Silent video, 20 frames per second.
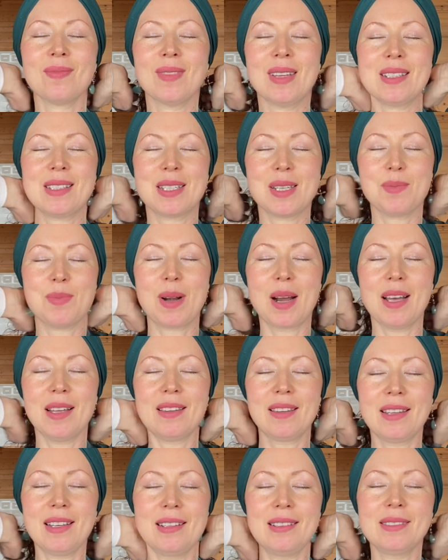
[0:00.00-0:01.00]
Deep
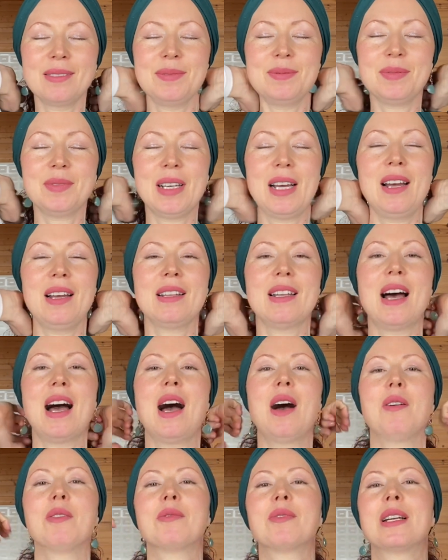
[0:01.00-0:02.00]
breath in and
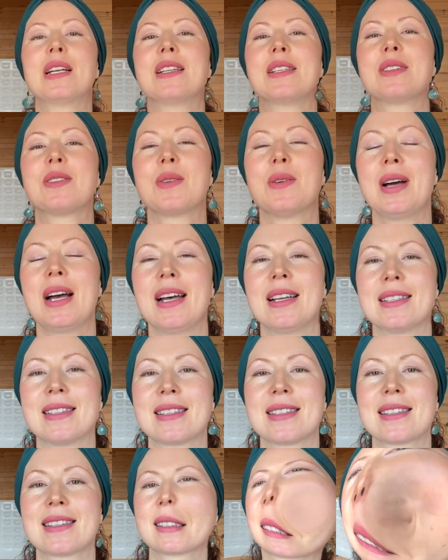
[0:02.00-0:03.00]
out, release your
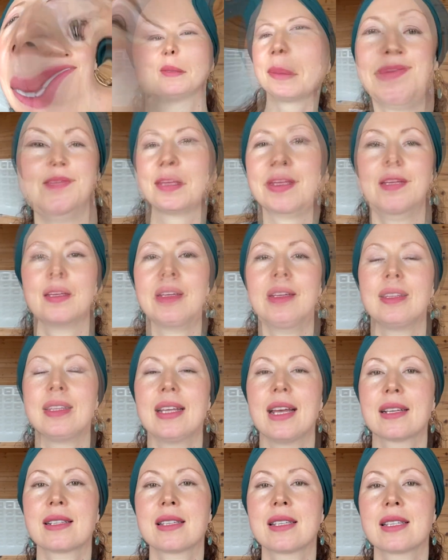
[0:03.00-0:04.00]
hands. Next